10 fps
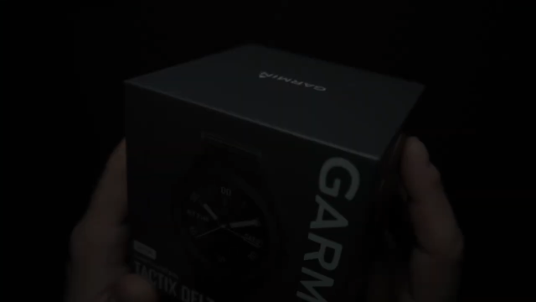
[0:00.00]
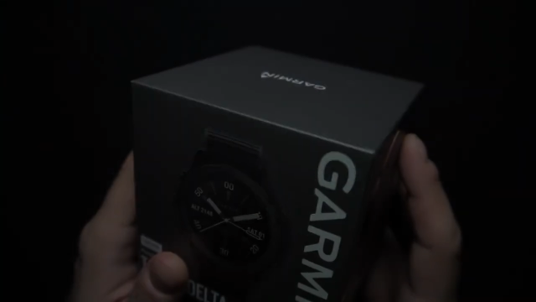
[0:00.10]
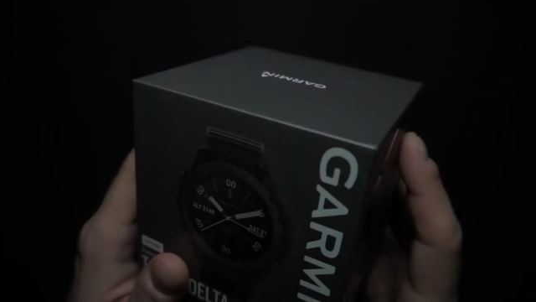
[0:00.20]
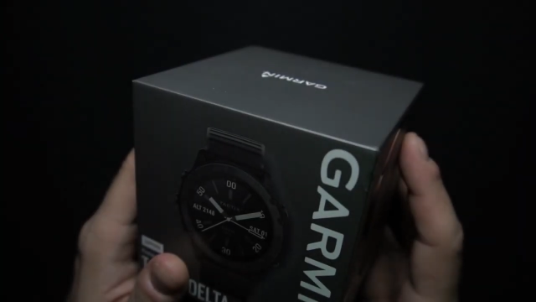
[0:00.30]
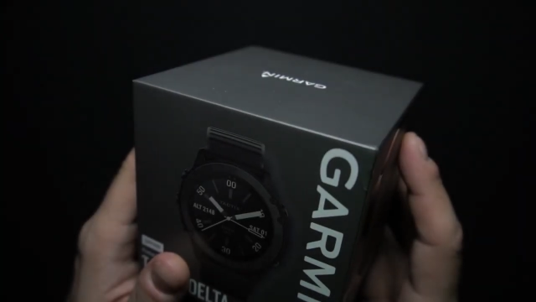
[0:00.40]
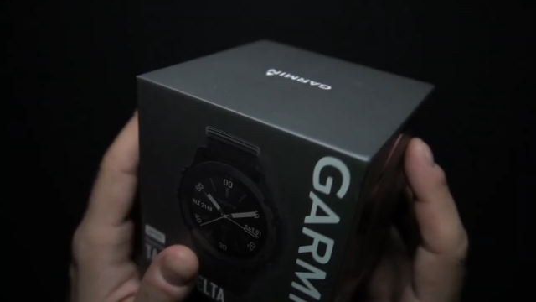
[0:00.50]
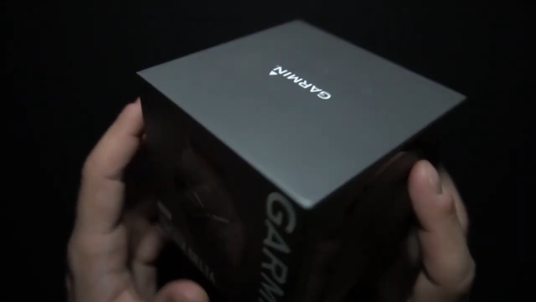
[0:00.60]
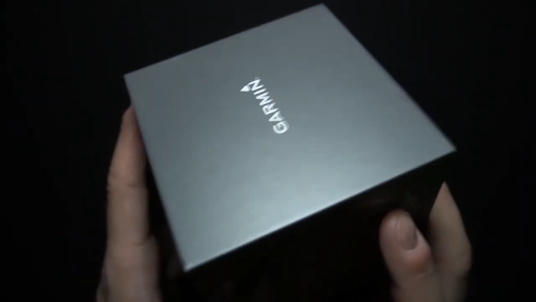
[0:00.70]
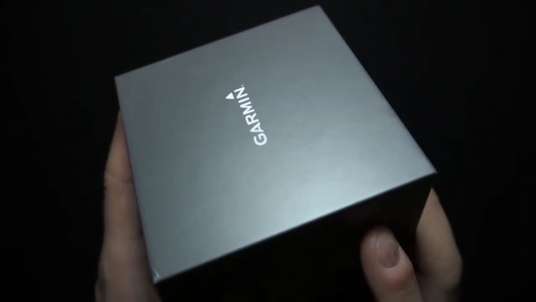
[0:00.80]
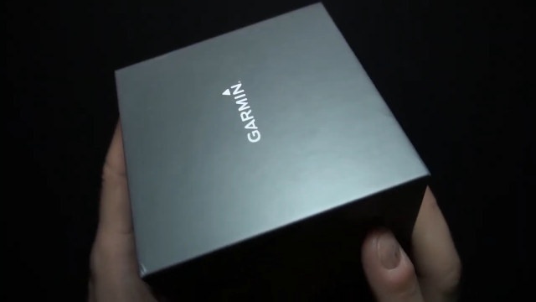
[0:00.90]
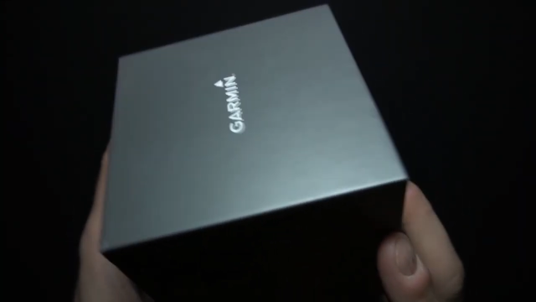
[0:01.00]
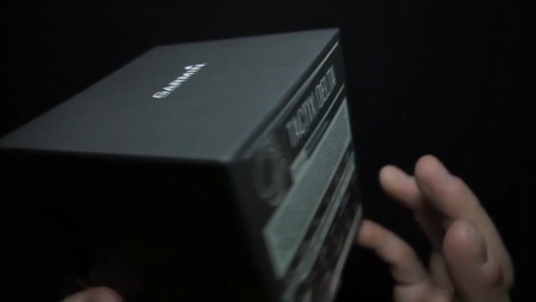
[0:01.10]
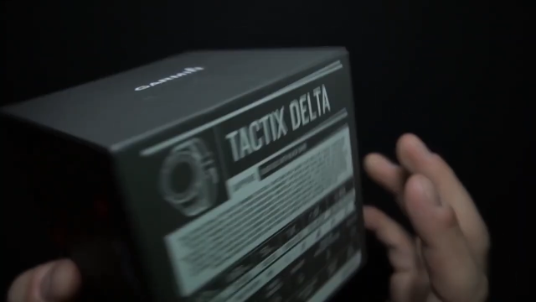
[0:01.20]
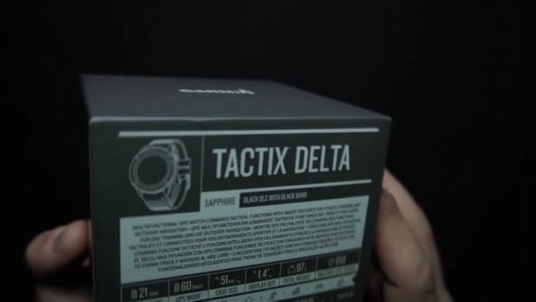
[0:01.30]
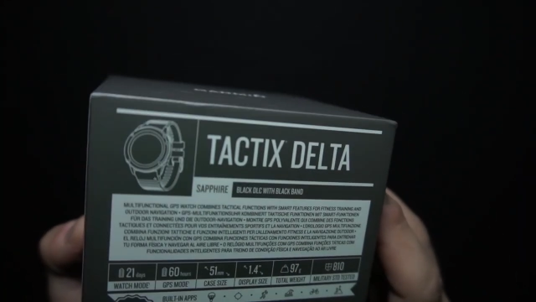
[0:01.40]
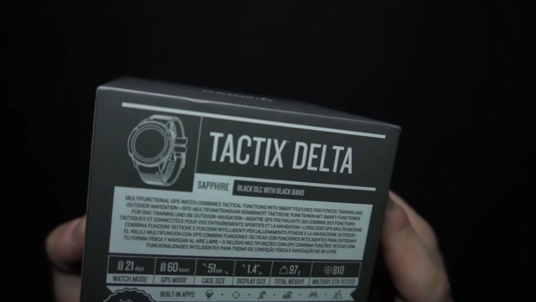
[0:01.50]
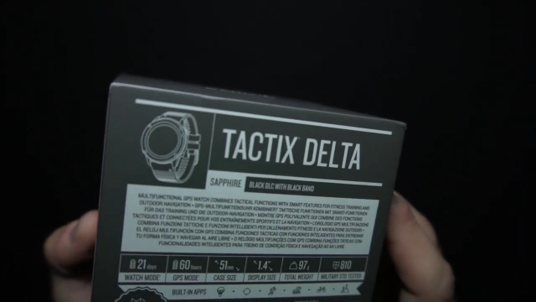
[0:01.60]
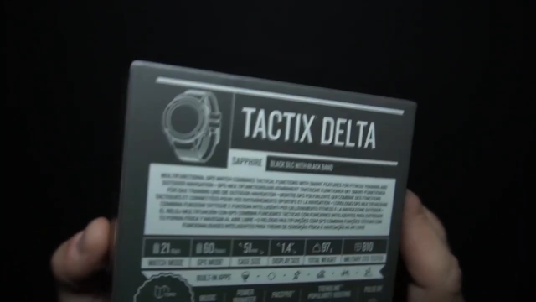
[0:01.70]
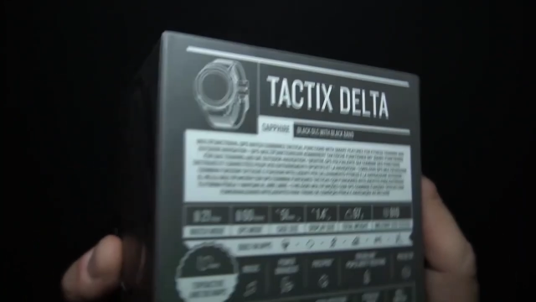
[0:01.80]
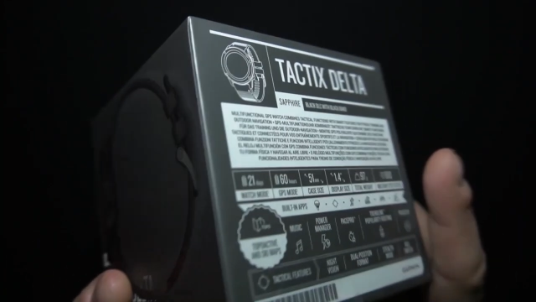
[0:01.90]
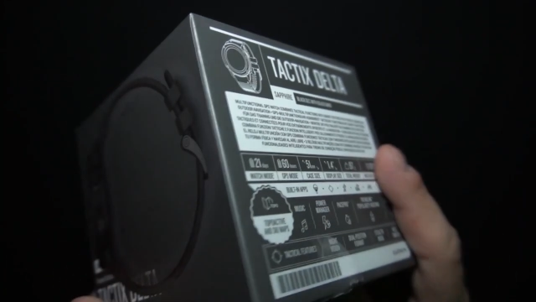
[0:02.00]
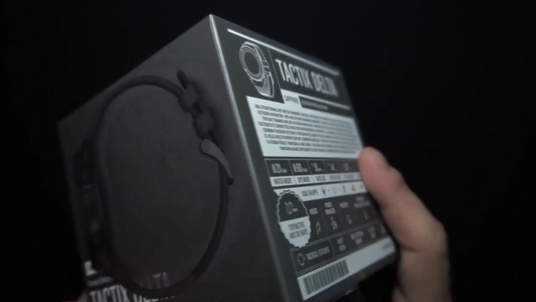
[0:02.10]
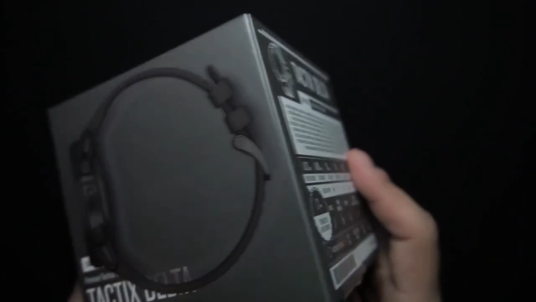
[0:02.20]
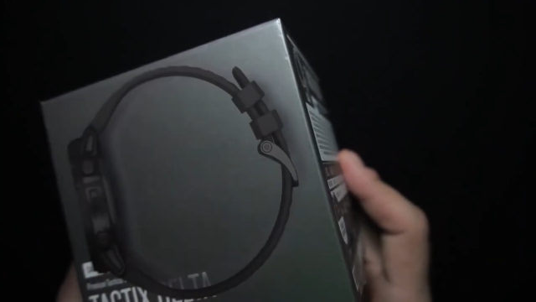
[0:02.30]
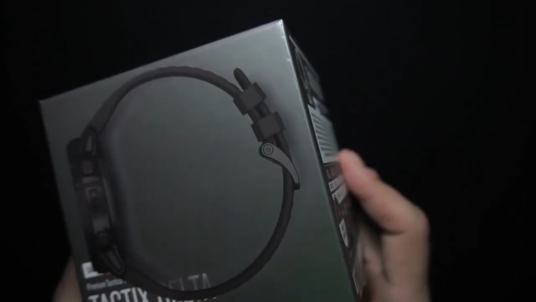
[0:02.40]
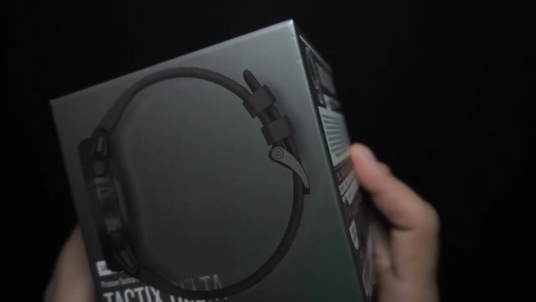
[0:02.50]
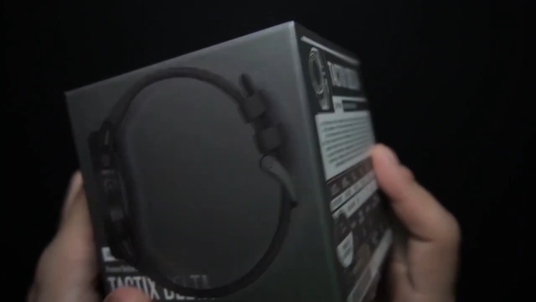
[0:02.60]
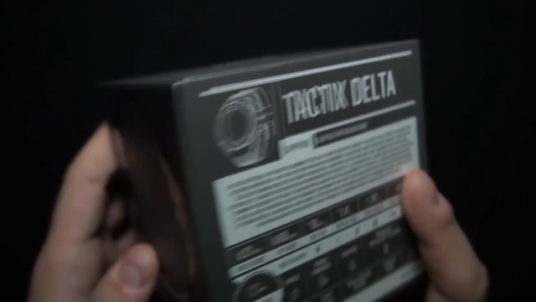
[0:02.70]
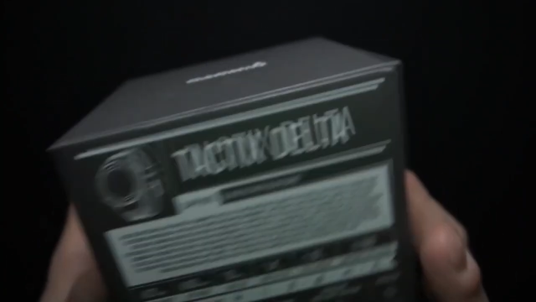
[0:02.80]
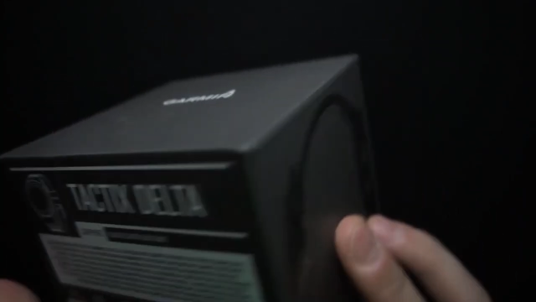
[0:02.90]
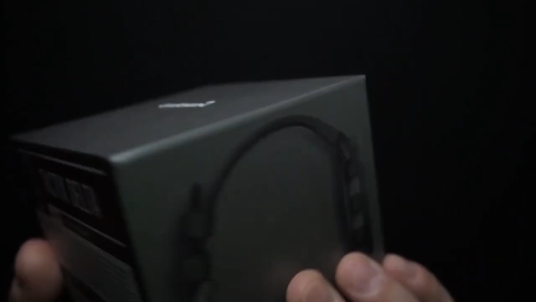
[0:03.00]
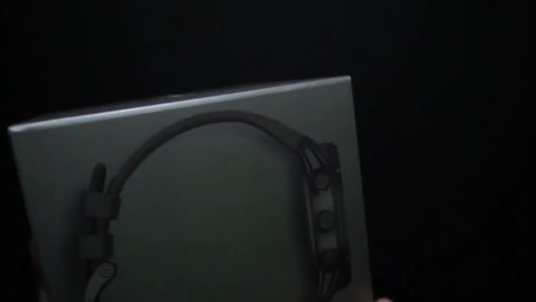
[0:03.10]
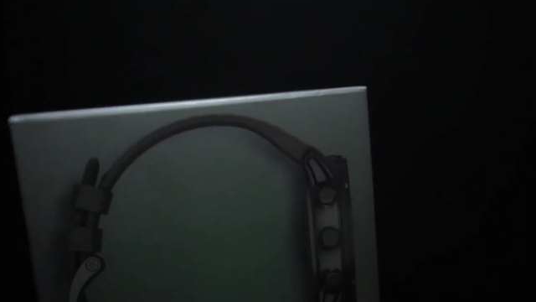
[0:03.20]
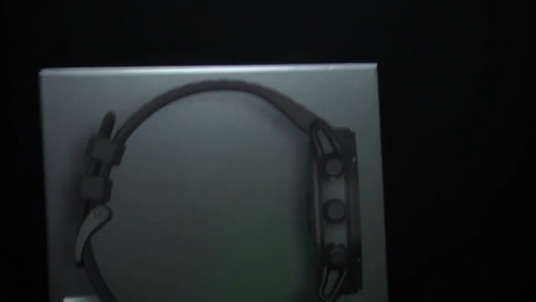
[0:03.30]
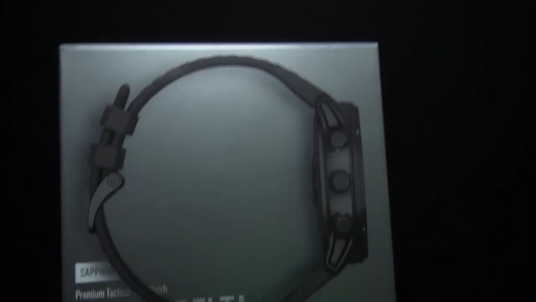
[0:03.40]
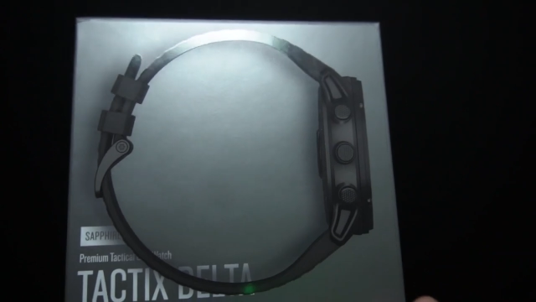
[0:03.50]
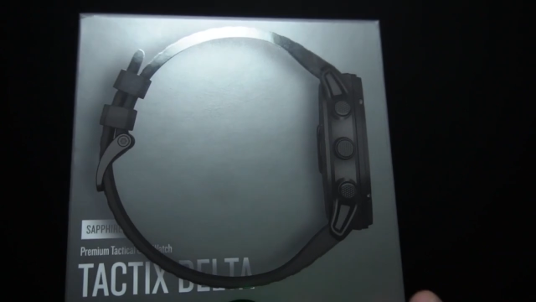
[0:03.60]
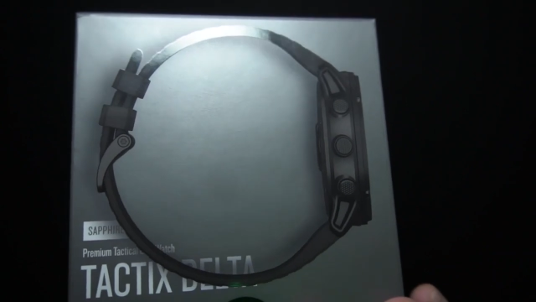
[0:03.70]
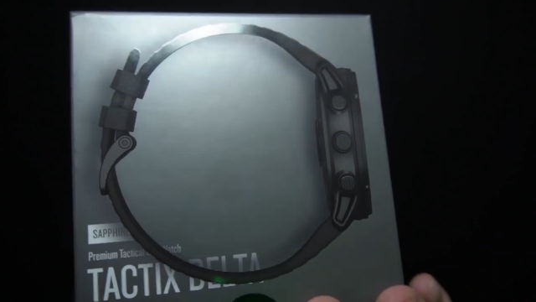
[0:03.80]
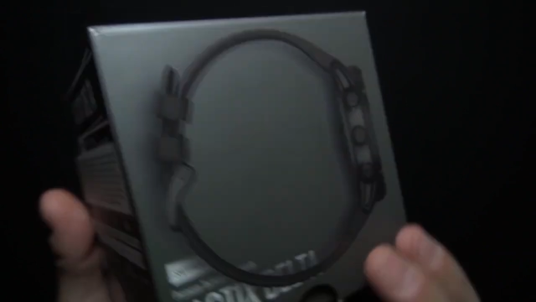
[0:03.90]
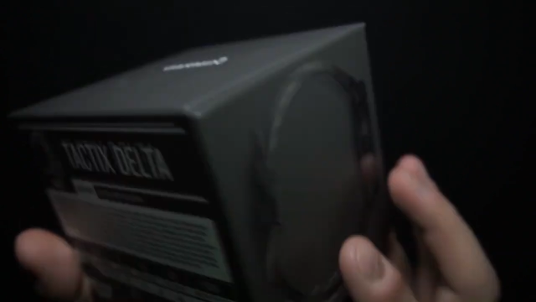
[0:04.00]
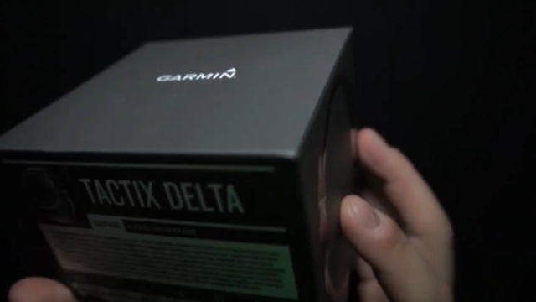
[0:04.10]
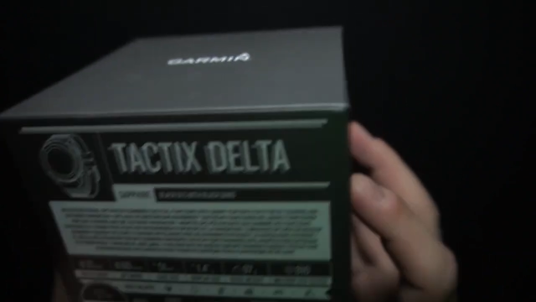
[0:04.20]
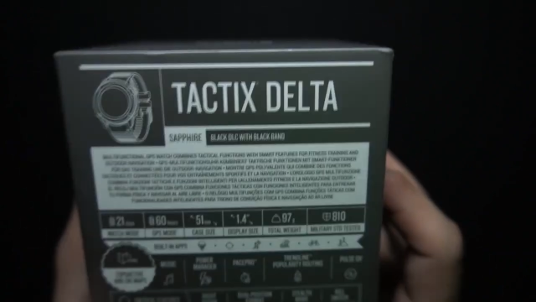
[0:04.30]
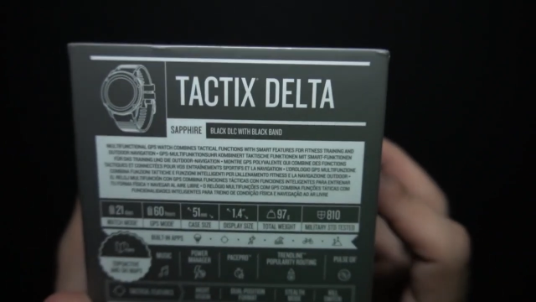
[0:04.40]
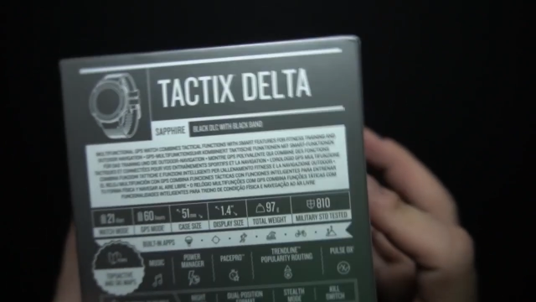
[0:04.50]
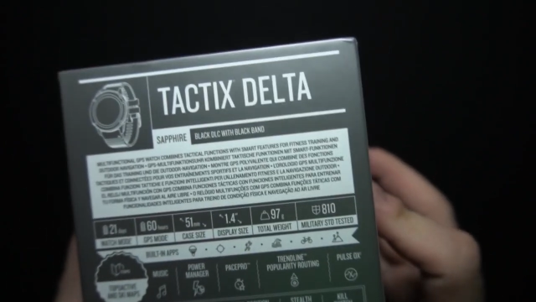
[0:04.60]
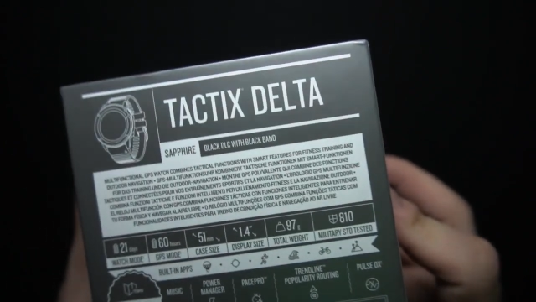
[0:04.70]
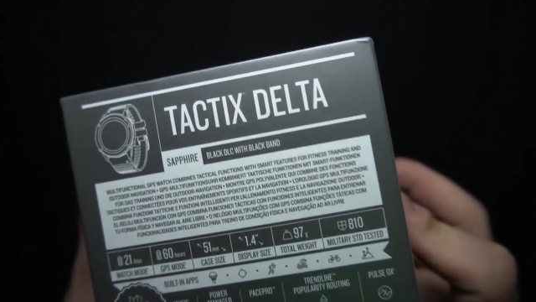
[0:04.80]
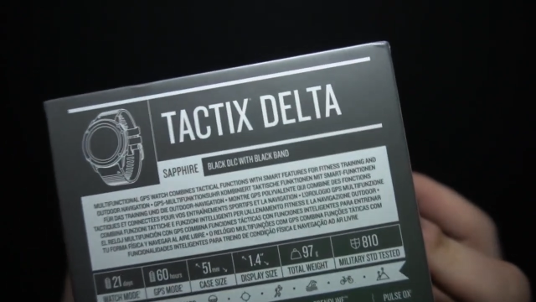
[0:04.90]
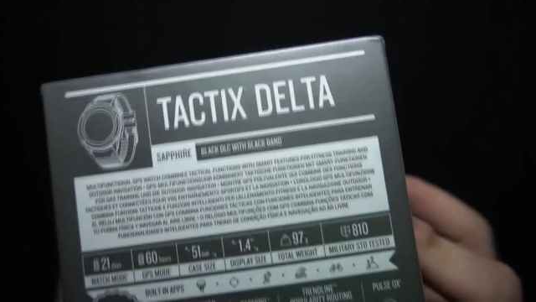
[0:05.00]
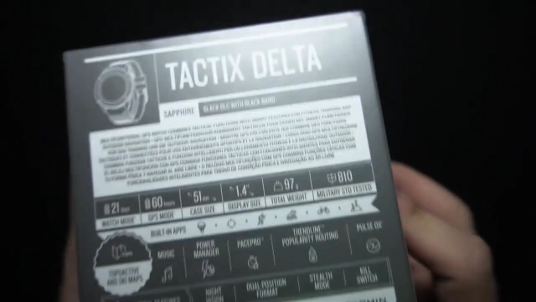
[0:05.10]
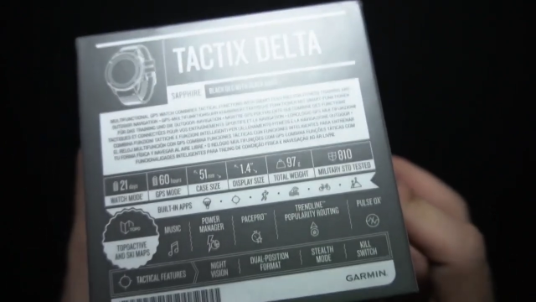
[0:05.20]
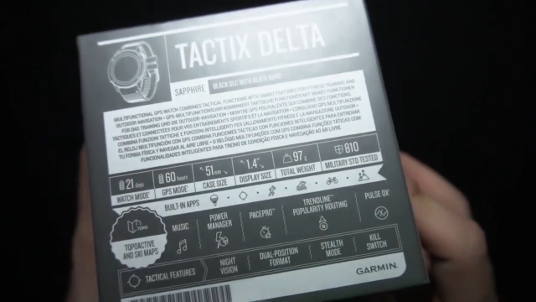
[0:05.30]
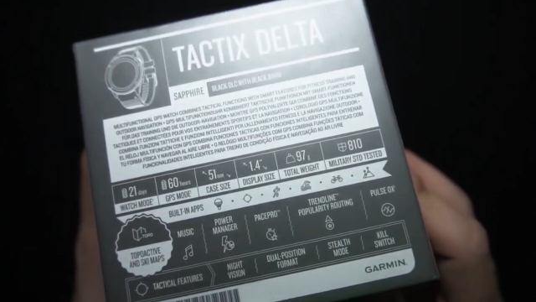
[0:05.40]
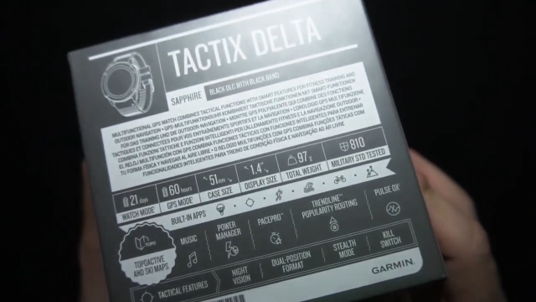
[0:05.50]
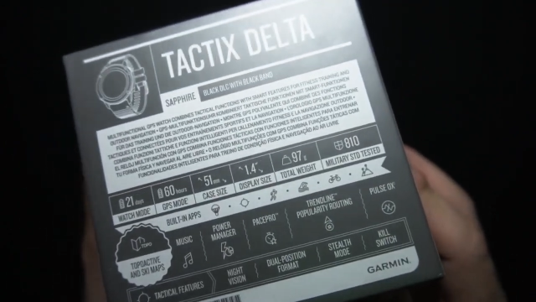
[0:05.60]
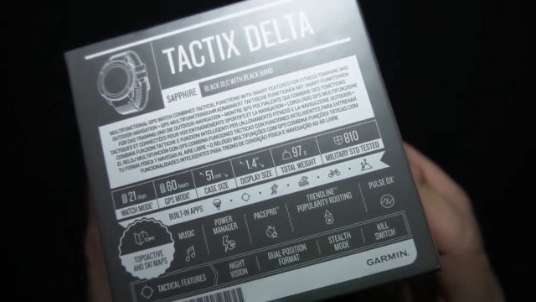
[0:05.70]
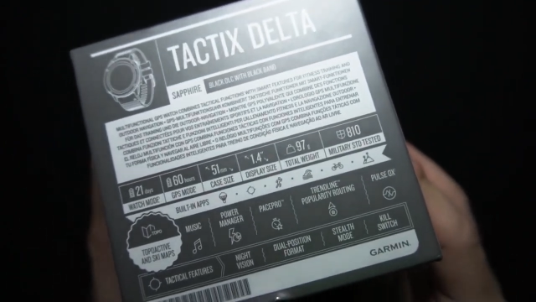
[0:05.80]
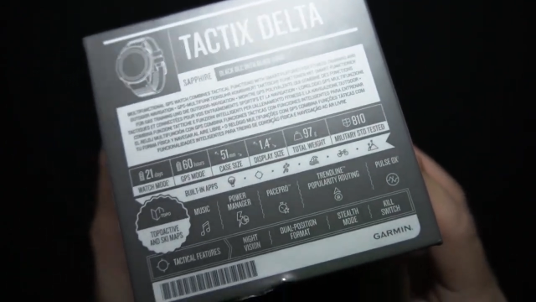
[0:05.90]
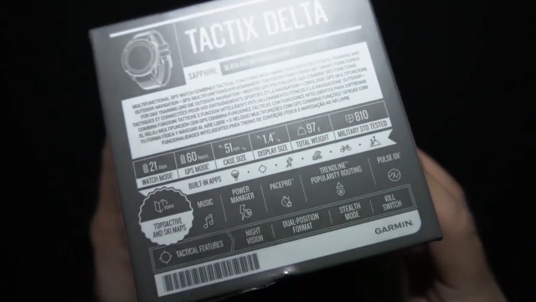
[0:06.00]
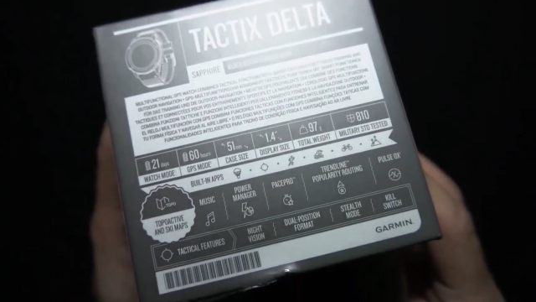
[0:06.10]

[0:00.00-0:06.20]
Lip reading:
Nobody's mouth can be seen.